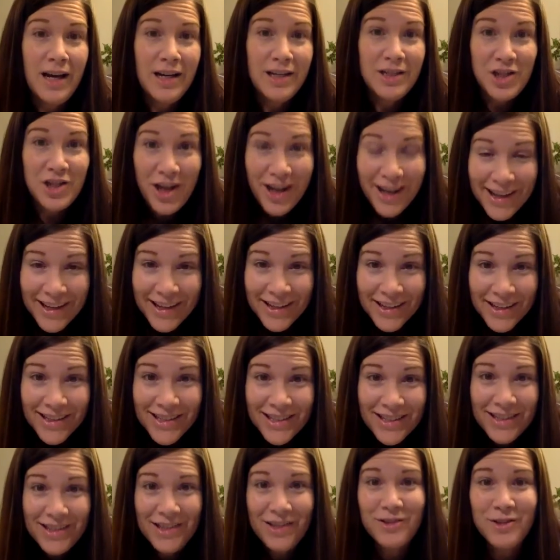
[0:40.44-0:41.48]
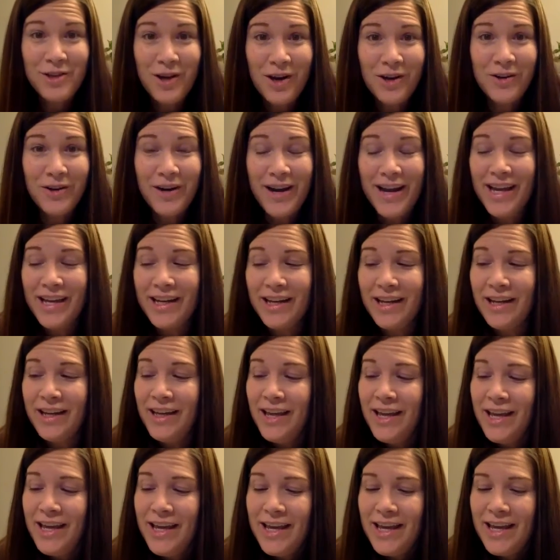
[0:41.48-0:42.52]
child, their daughter Anna,
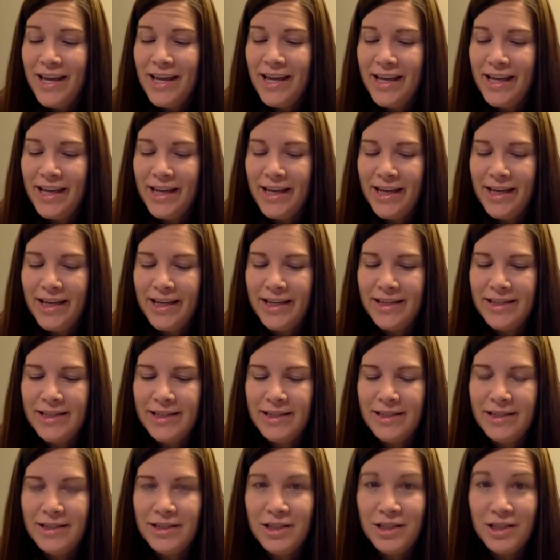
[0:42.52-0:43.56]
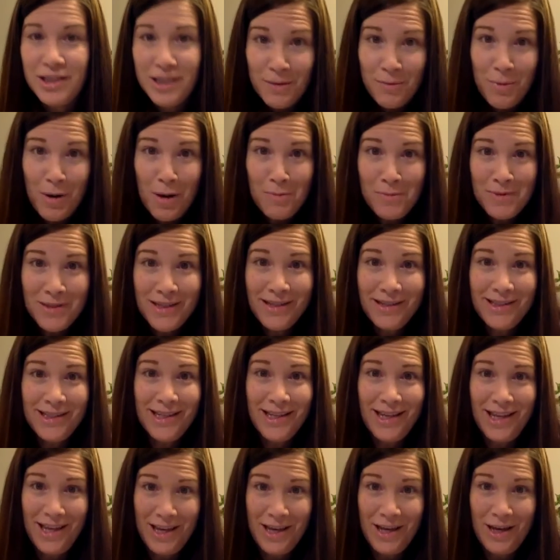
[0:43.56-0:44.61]
and she bumps into
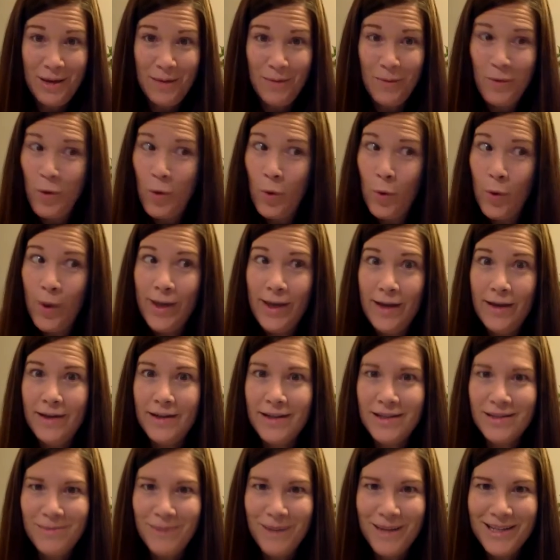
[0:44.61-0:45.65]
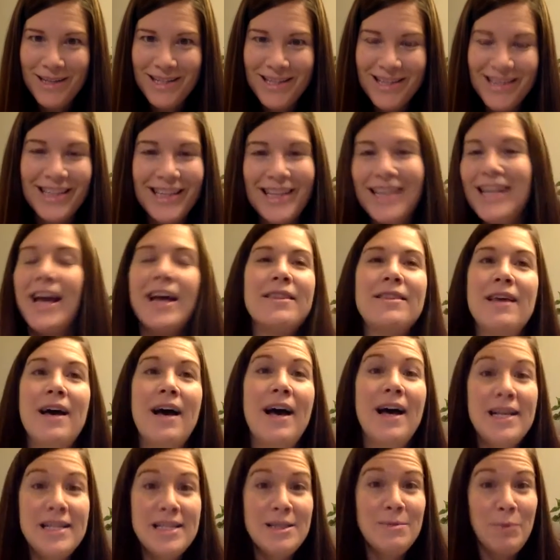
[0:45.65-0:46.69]
him quite unexpectedly at the
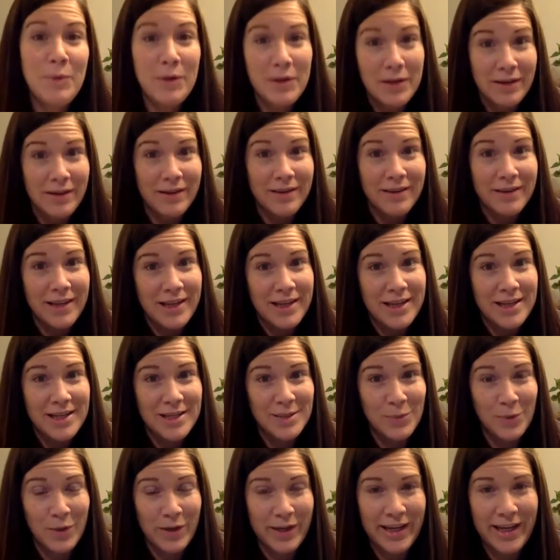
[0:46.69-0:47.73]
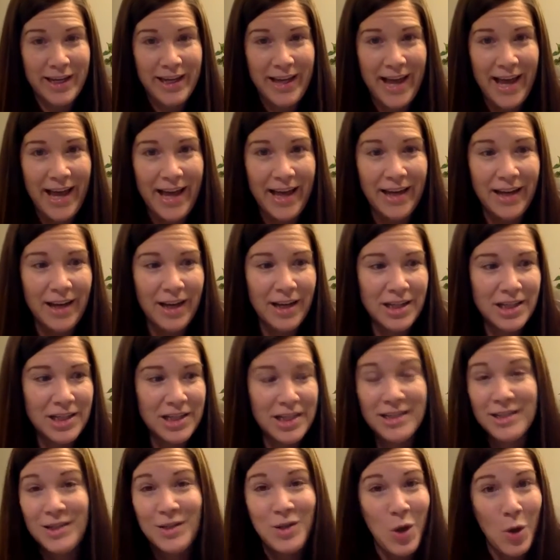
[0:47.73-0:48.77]
hospital that he is working at. She
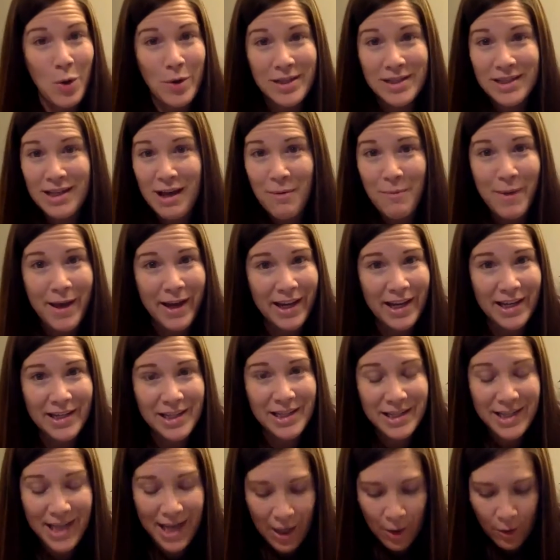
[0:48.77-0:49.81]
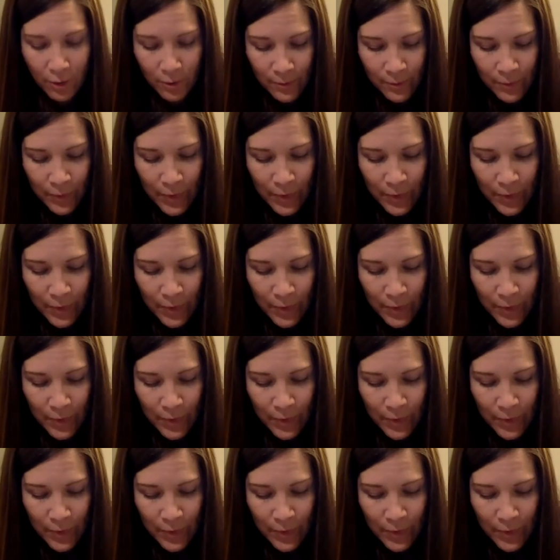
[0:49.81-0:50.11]
doesn't know he's come back into town,